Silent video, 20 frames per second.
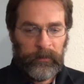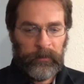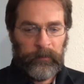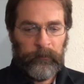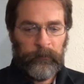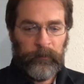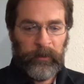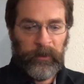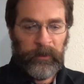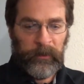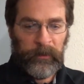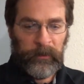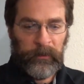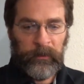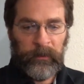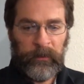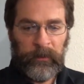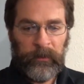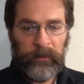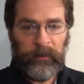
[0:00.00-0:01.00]
But
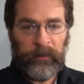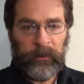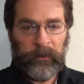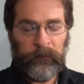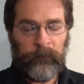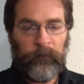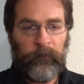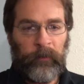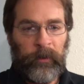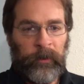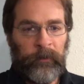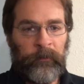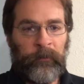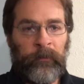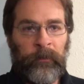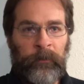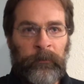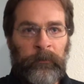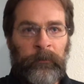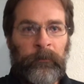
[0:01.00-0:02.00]
like, for
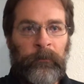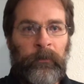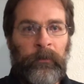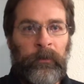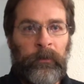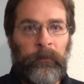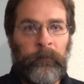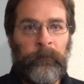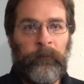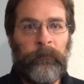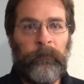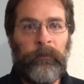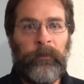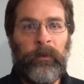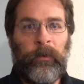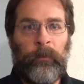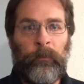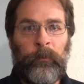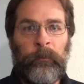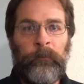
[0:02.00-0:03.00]
instance, the
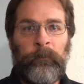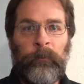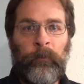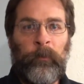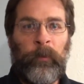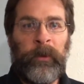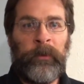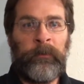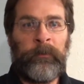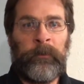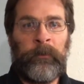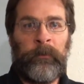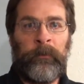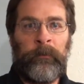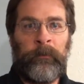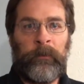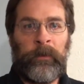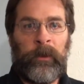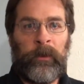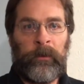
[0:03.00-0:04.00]
winter
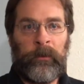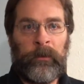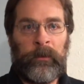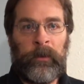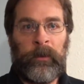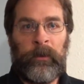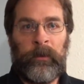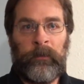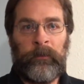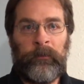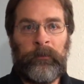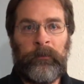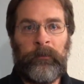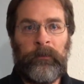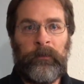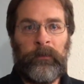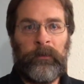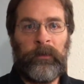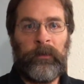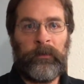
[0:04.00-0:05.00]
car
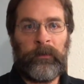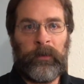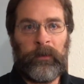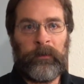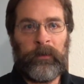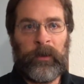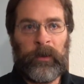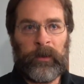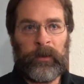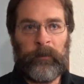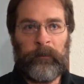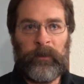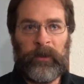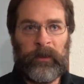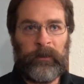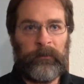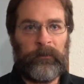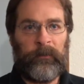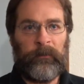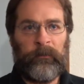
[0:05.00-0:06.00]
kits that they talk
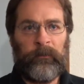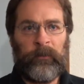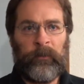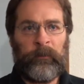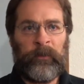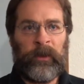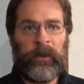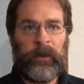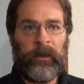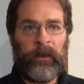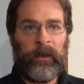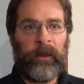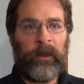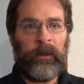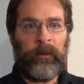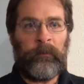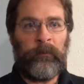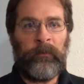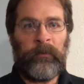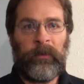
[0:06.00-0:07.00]
about, there's so many
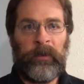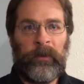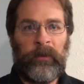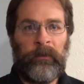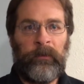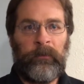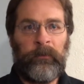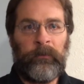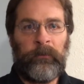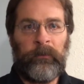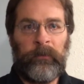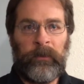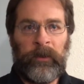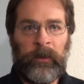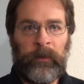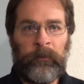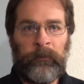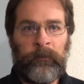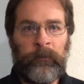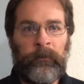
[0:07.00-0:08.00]
items on those
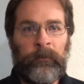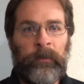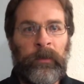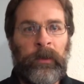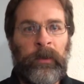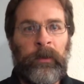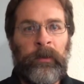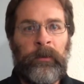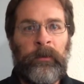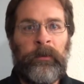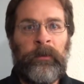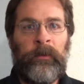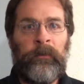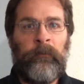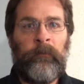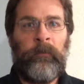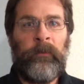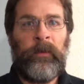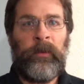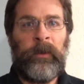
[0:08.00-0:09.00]
lists
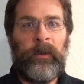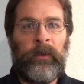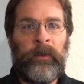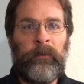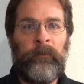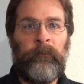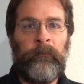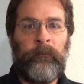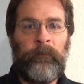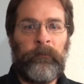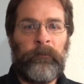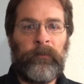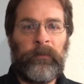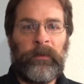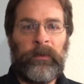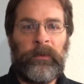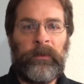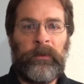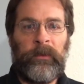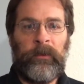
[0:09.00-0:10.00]
that
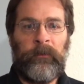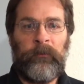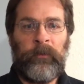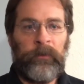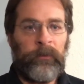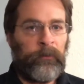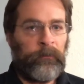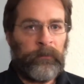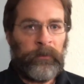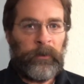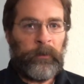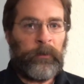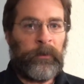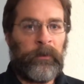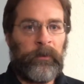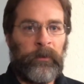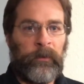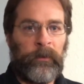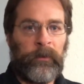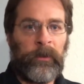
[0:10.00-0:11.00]
if you just load
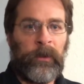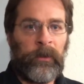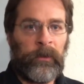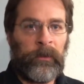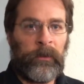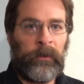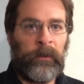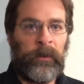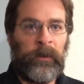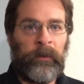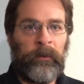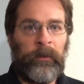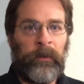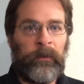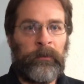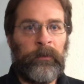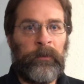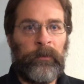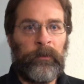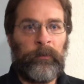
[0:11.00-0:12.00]
it in your car and
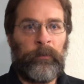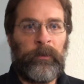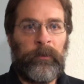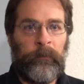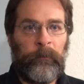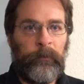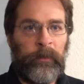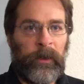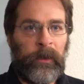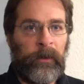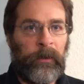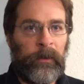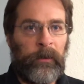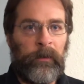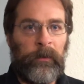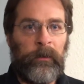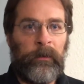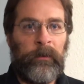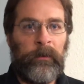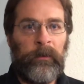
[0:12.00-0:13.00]
think that you're
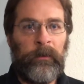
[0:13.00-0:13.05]
prepared,